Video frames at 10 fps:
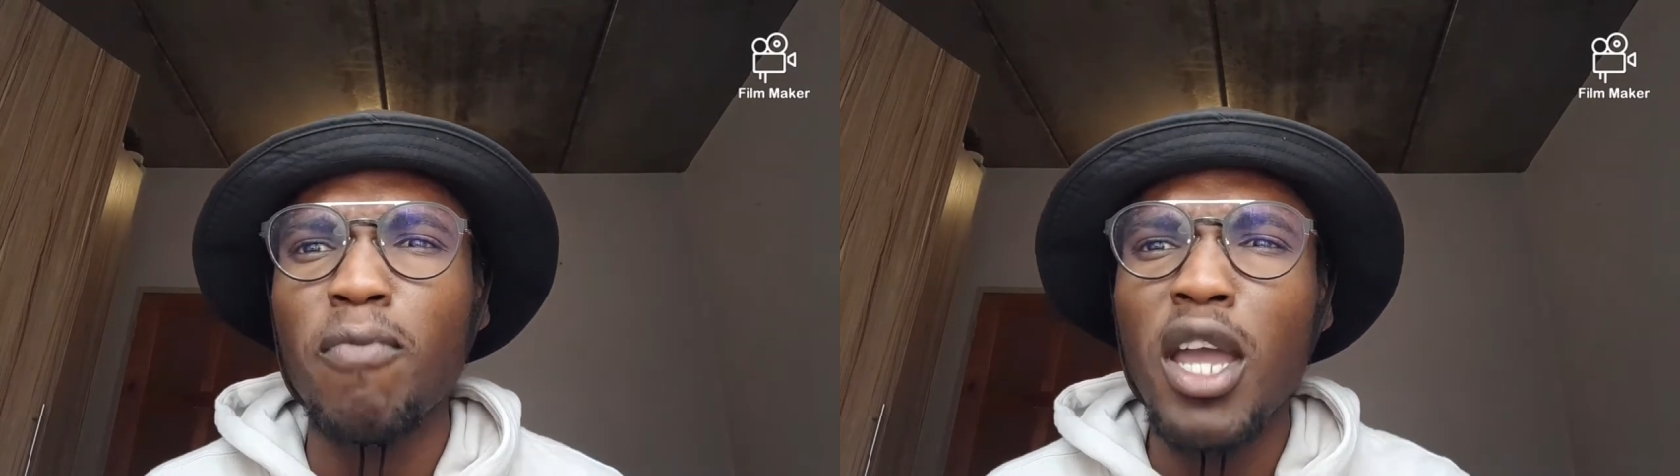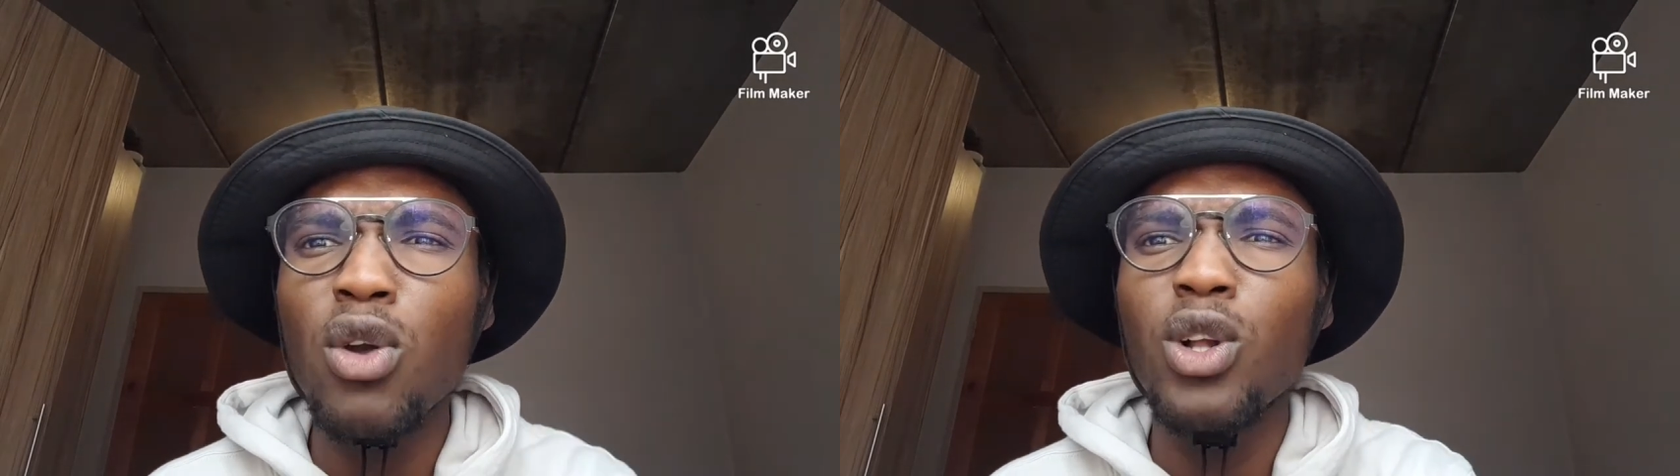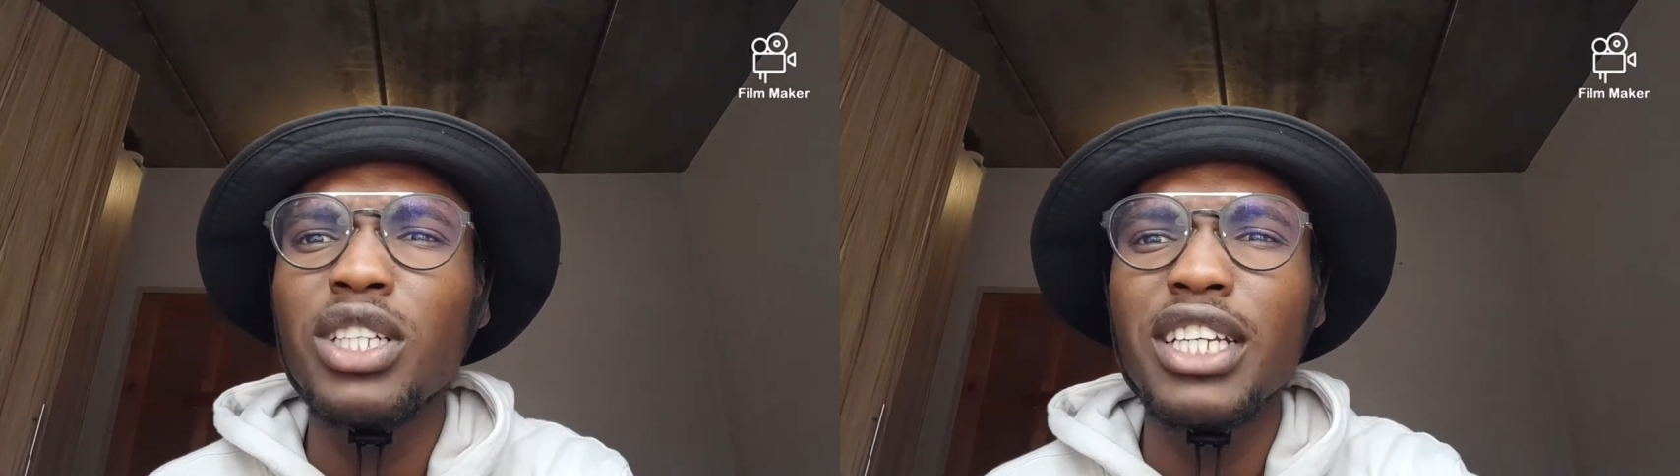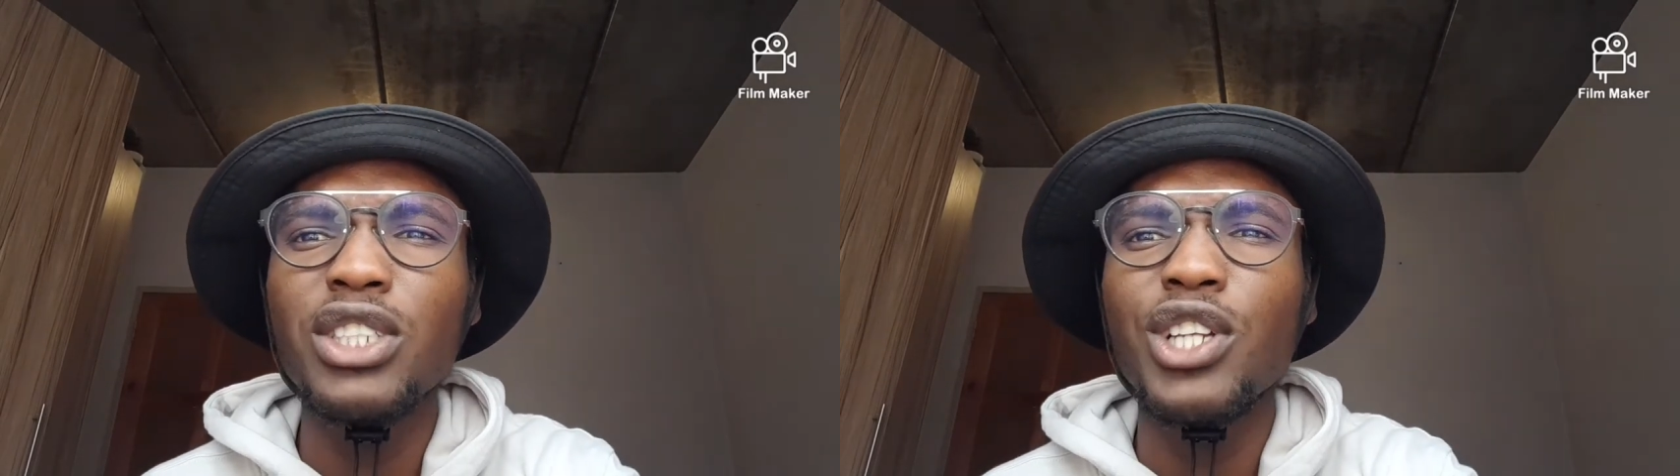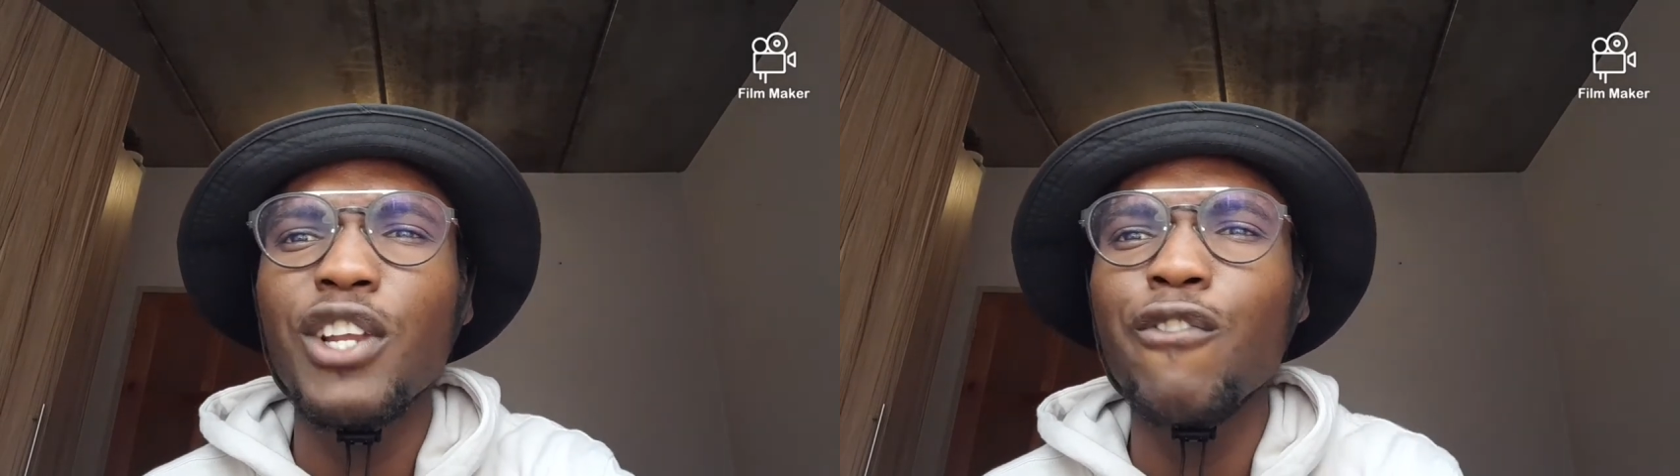he called a
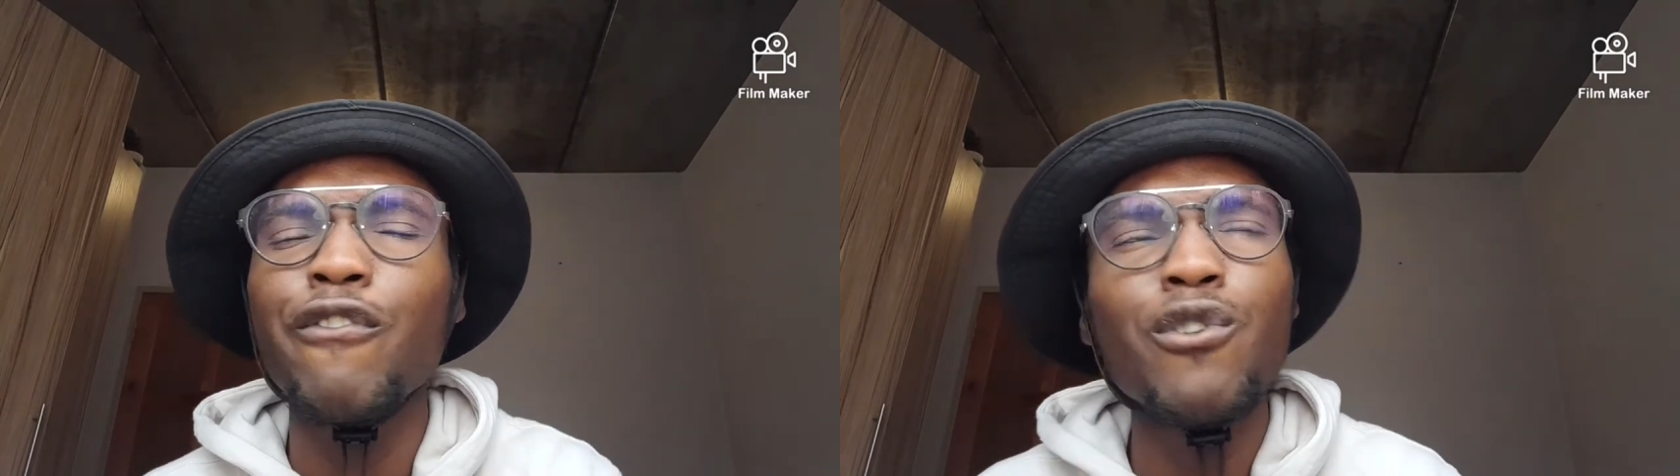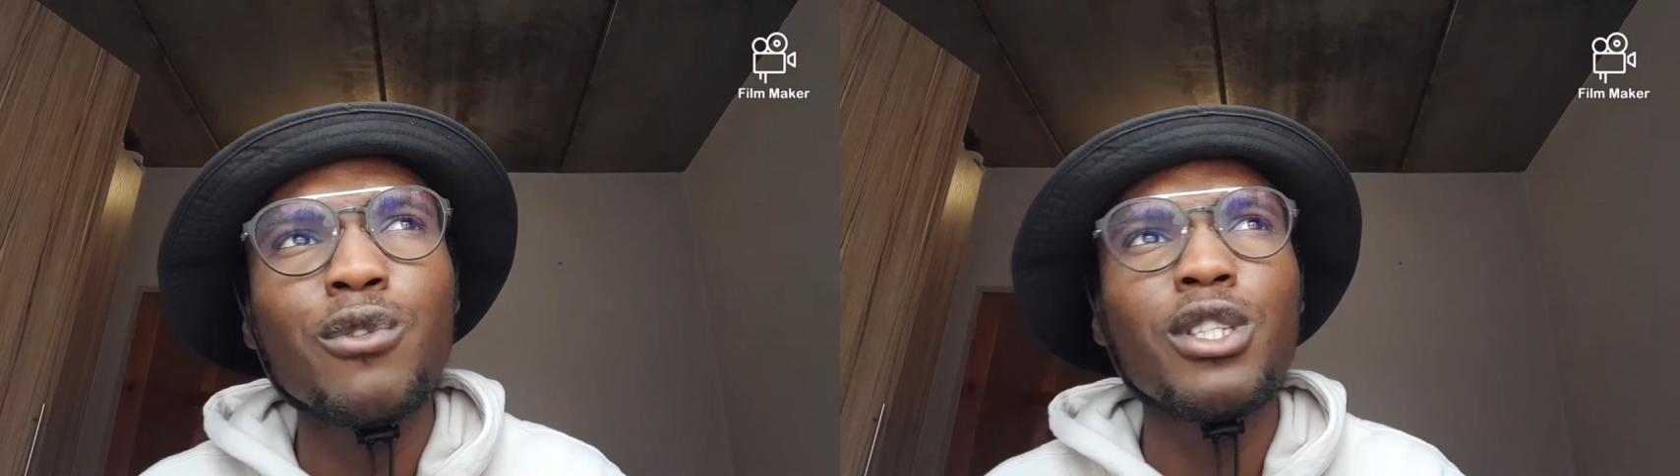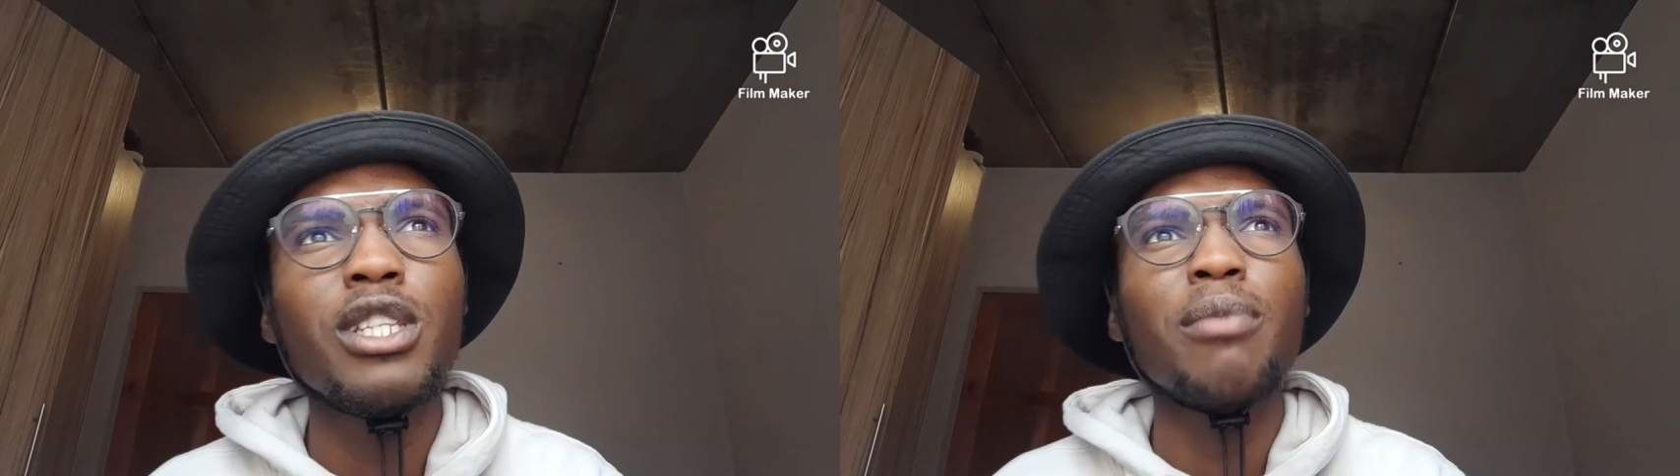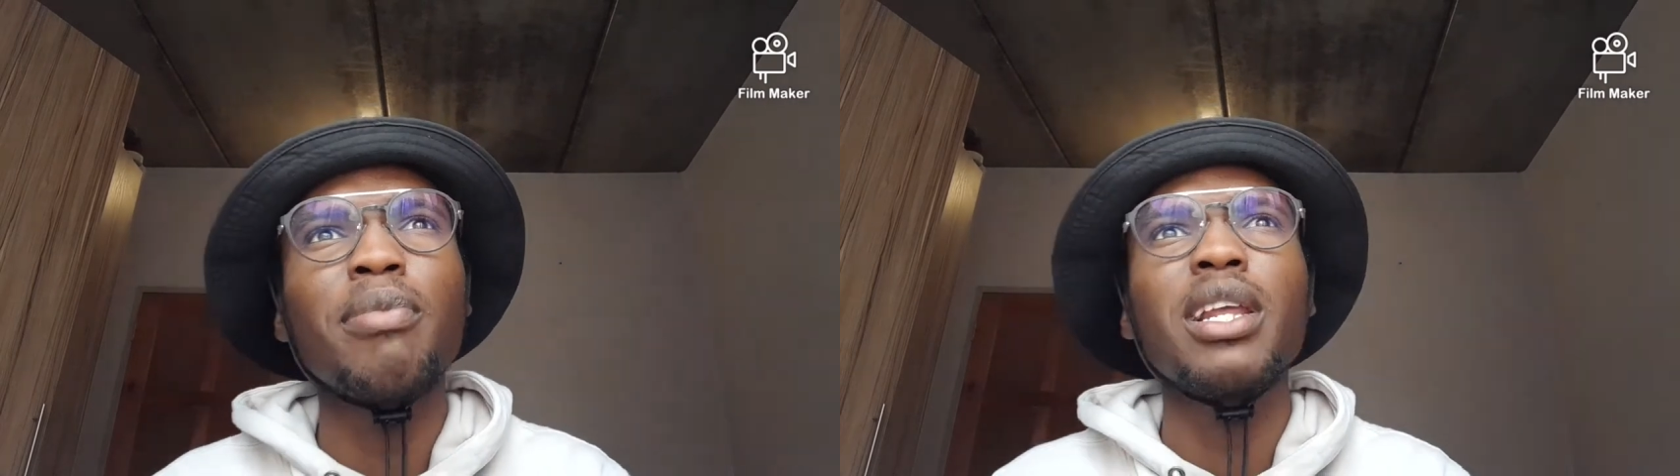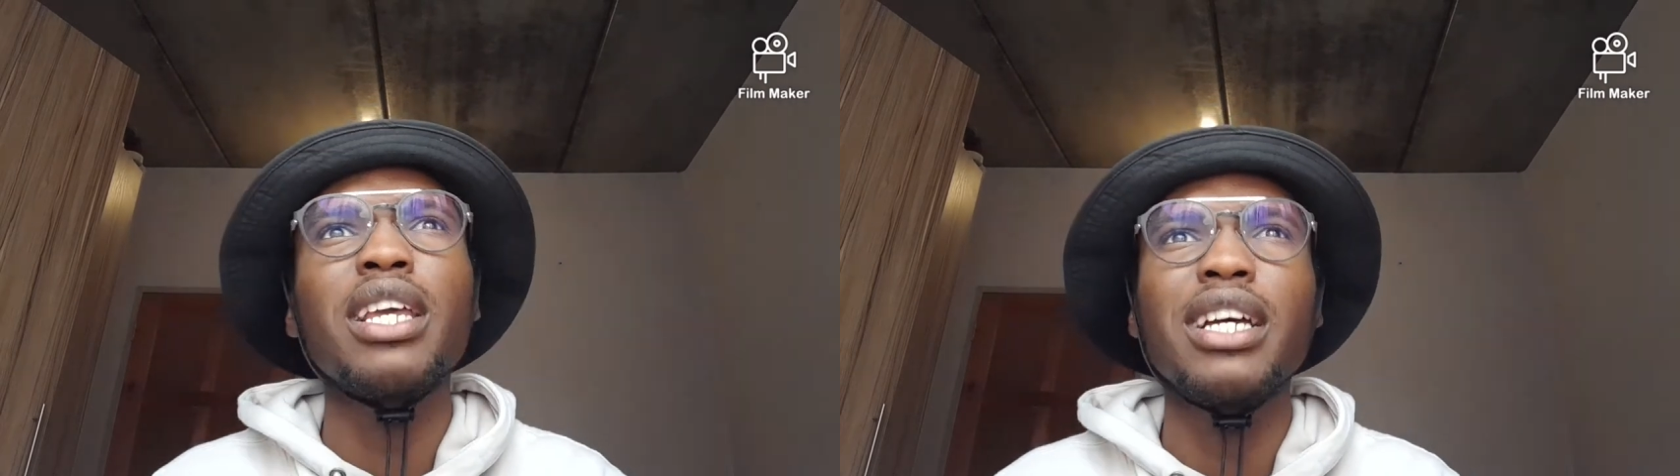few
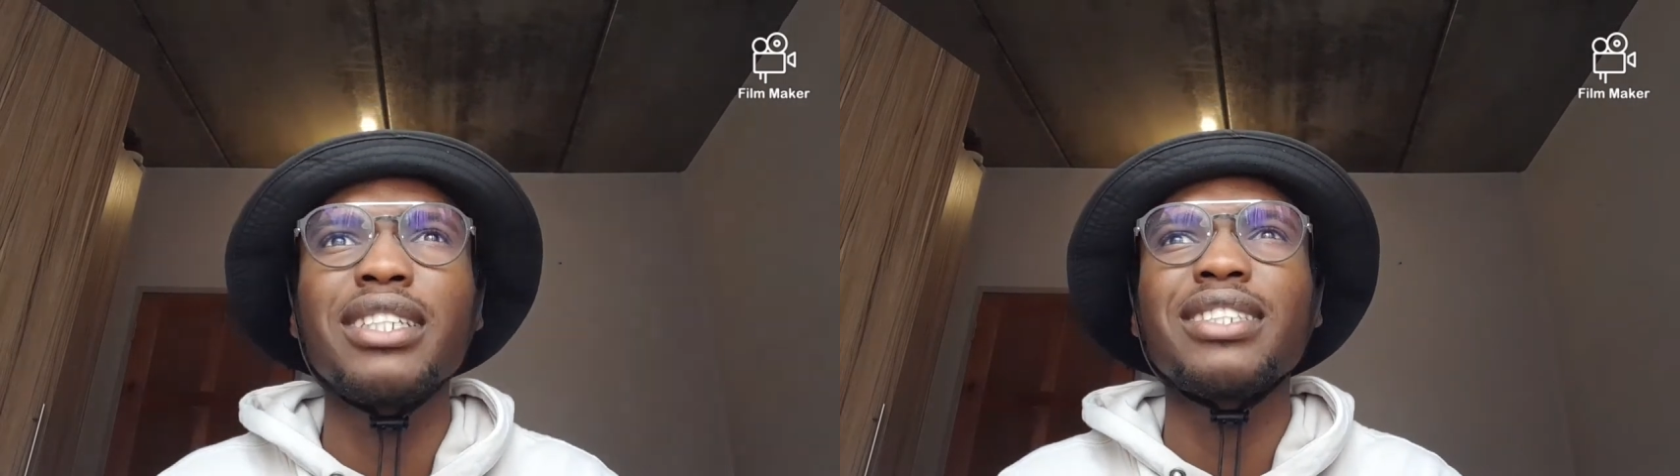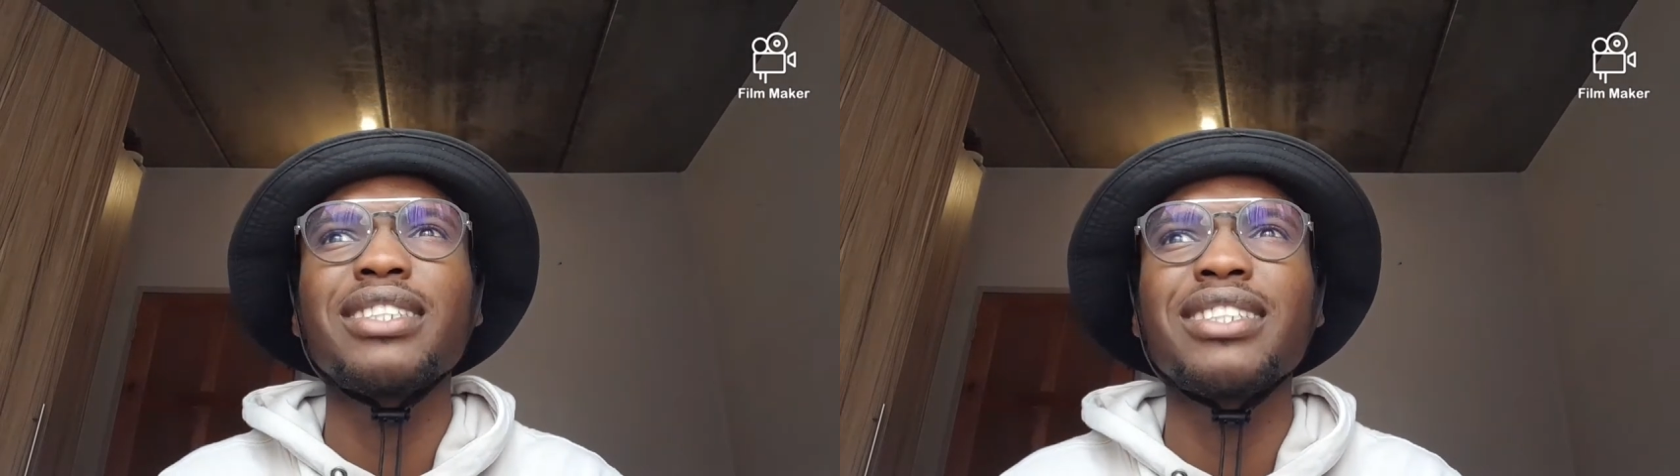players